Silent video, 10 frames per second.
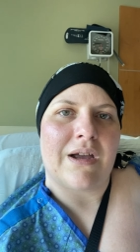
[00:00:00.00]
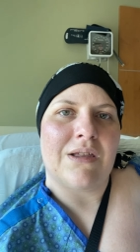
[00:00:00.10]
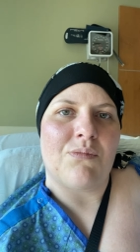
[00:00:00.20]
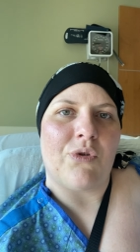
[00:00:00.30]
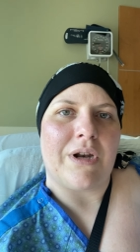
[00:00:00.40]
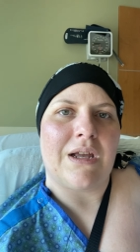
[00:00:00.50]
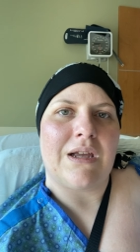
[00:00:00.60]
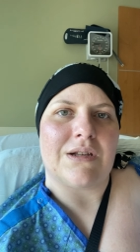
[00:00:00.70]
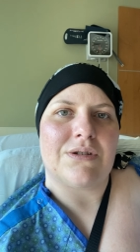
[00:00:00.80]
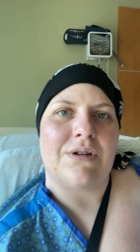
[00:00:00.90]
in the morning
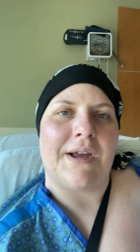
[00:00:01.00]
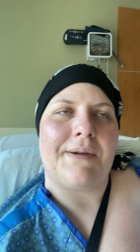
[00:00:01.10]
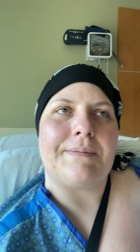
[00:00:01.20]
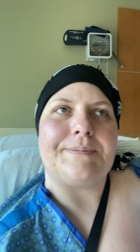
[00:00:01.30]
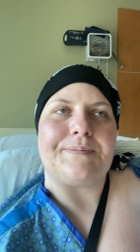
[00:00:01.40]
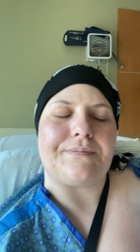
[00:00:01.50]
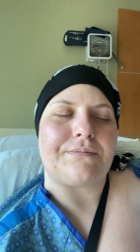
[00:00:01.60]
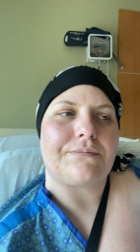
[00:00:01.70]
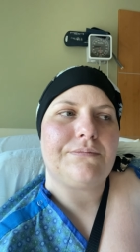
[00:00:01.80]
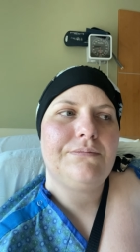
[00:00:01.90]
yesterday,
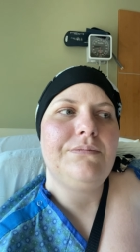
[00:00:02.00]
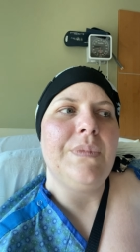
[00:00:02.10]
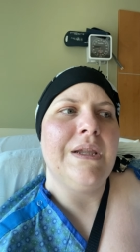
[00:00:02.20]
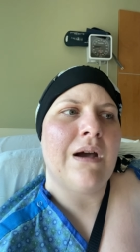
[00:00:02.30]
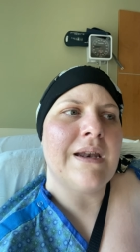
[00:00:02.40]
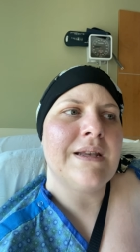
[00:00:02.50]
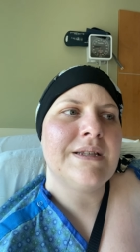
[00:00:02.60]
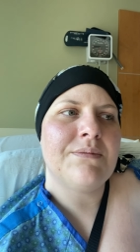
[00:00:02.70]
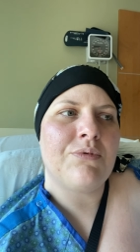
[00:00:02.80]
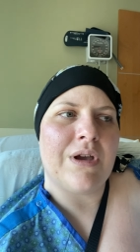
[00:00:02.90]
got
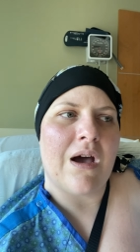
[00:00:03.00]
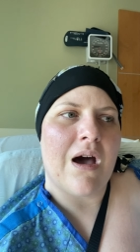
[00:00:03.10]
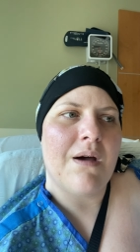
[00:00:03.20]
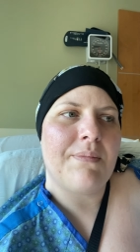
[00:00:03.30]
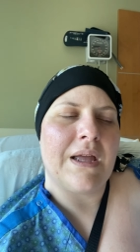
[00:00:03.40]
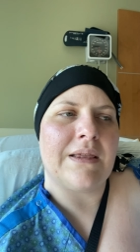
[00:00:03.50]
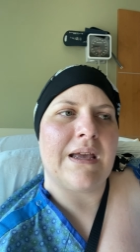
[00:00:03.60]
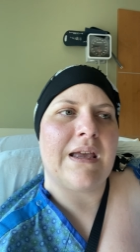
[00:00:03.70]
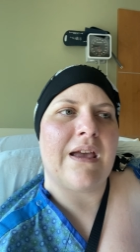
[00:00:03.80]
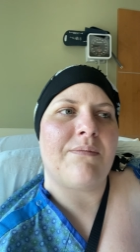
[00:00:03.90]
into pre op, and
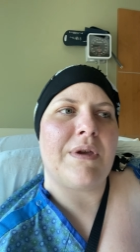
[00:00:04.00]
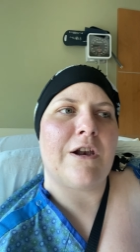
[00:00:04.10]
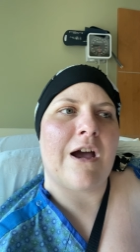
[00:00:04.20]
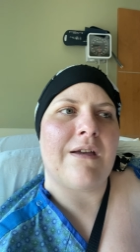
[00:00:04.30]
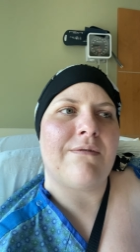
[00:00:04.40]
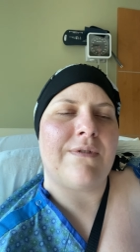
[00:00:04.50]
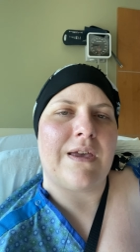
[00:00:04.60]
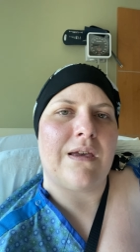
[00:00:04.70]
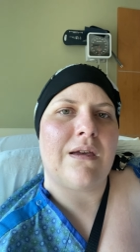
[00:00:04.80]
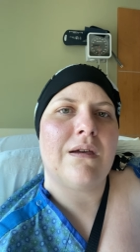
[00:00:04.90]
they gave me an
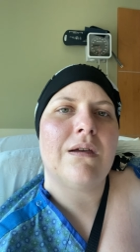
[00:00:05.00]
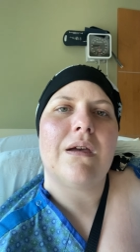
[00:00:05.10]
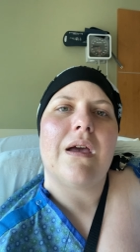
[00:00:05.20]
IV,